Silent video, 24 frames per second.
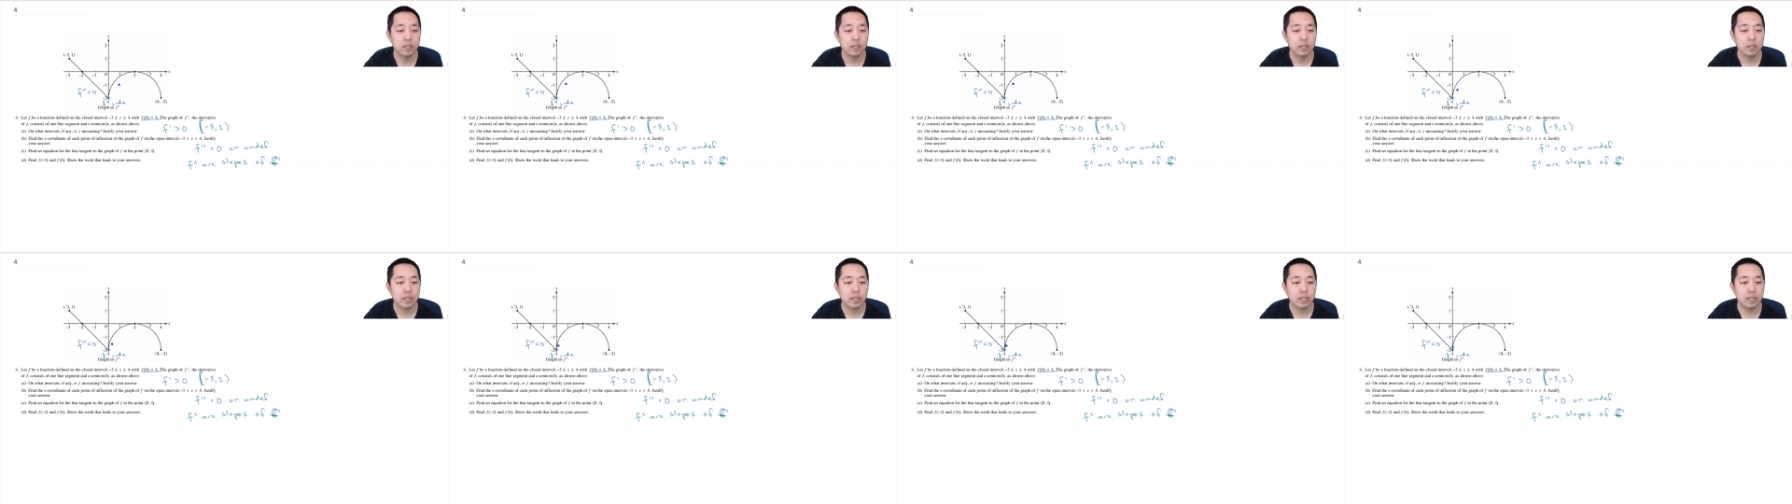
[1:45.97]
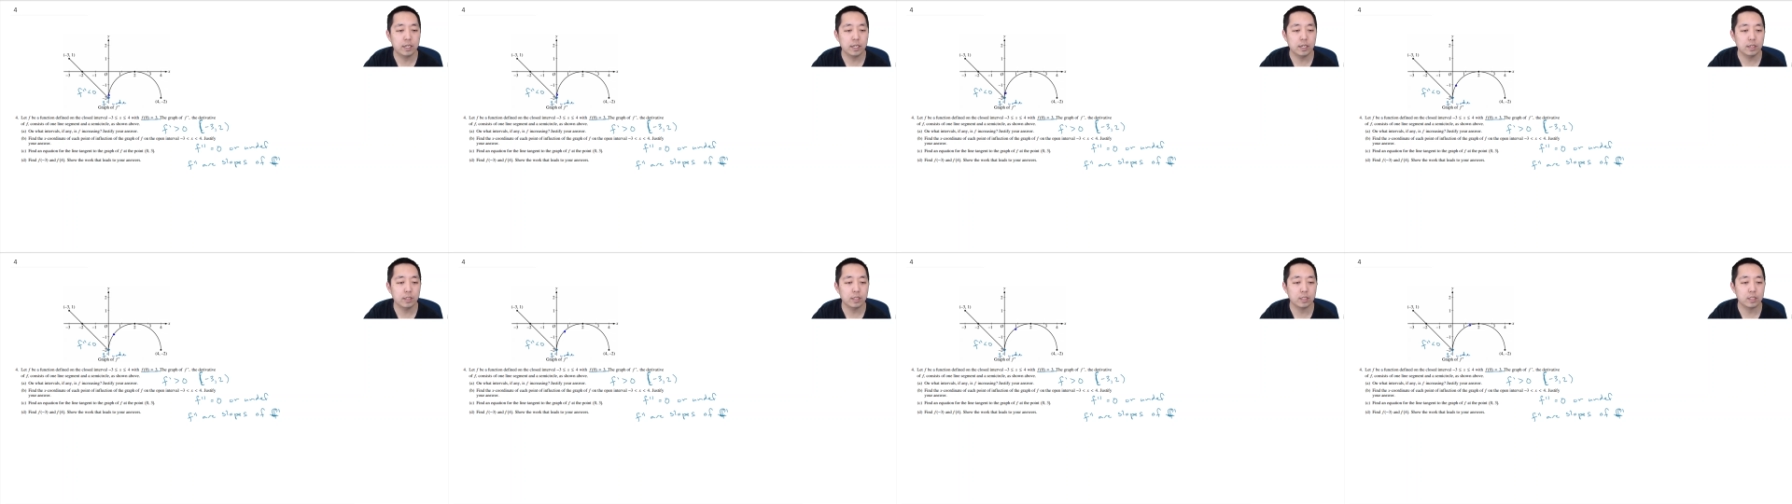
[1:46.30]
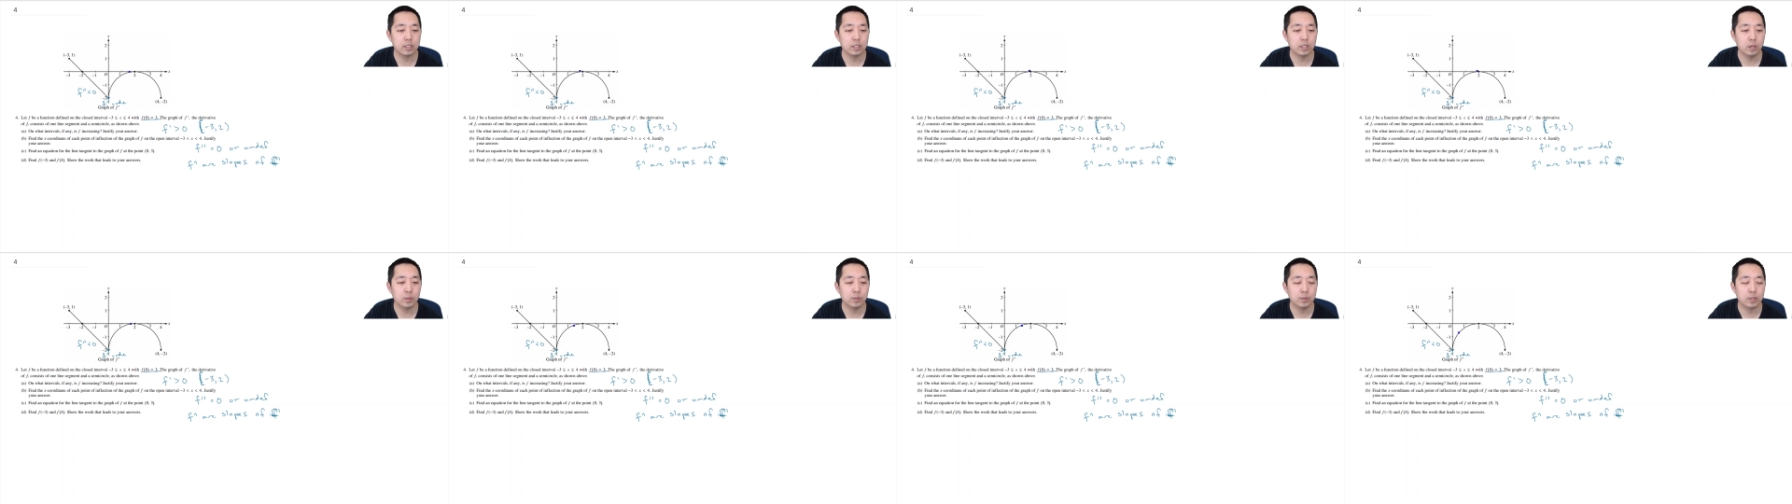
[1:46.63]
Here, the
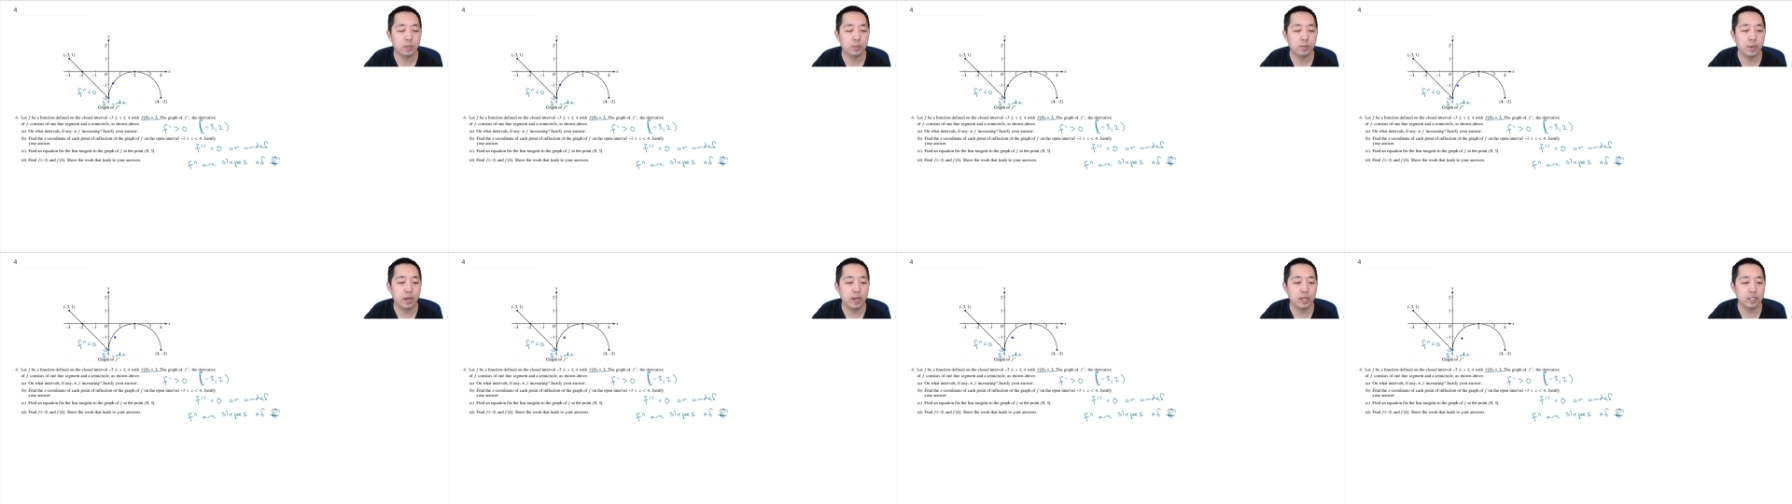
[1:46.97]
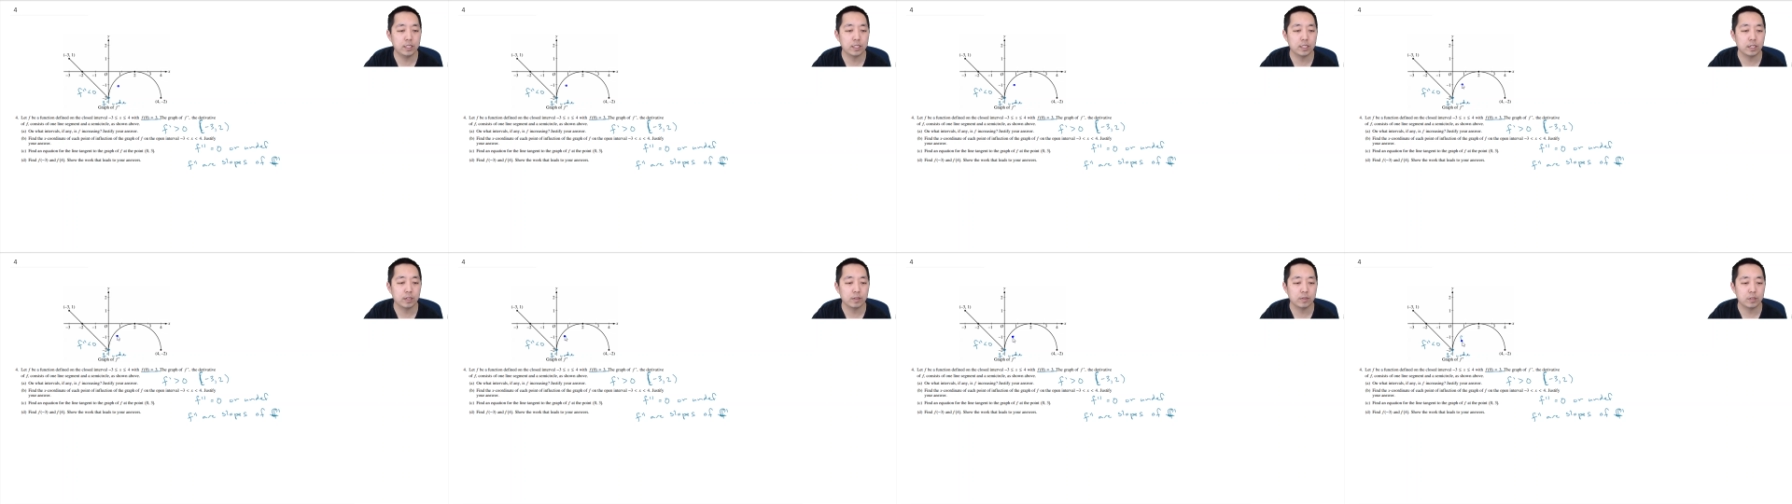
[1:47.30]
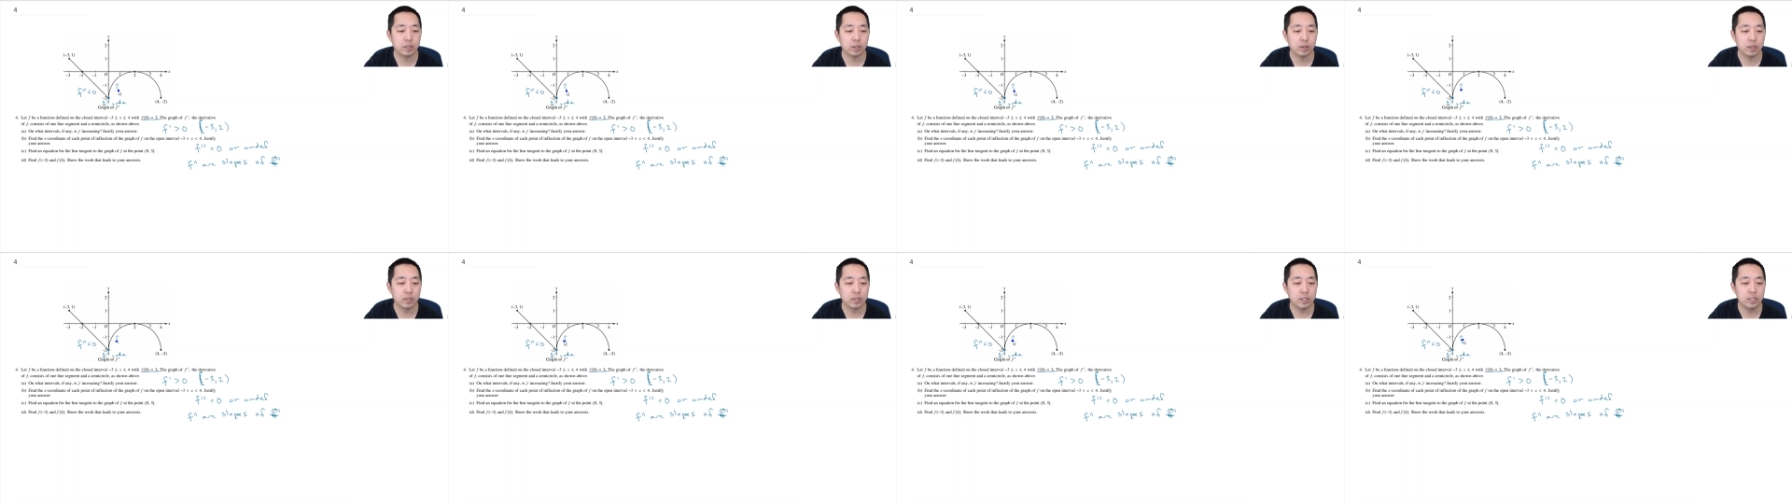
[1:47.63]
slopes are positive,
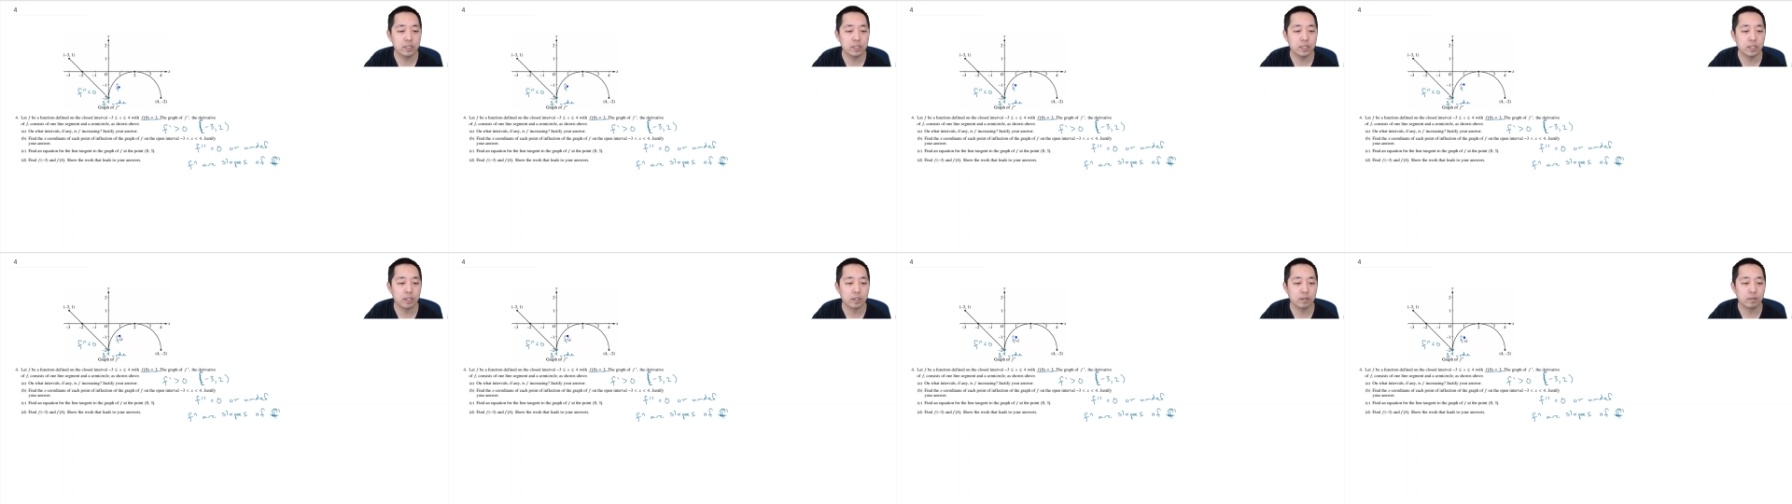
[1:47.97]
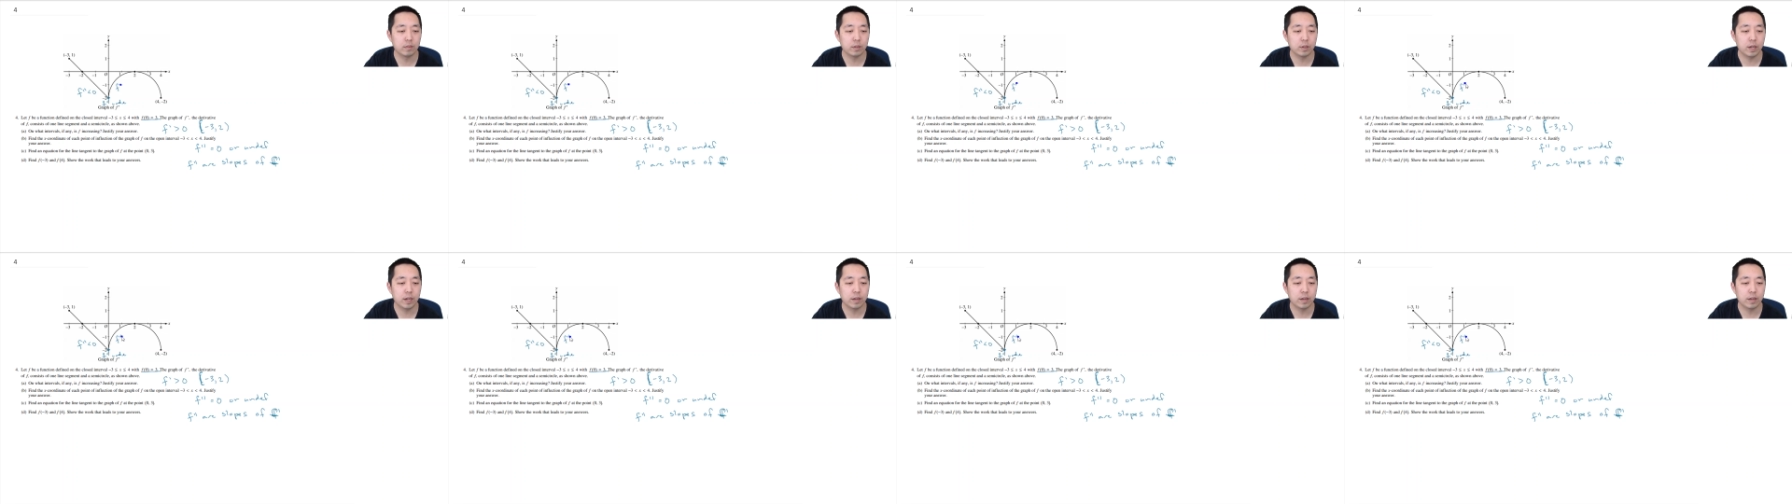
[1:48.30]
so at this interval,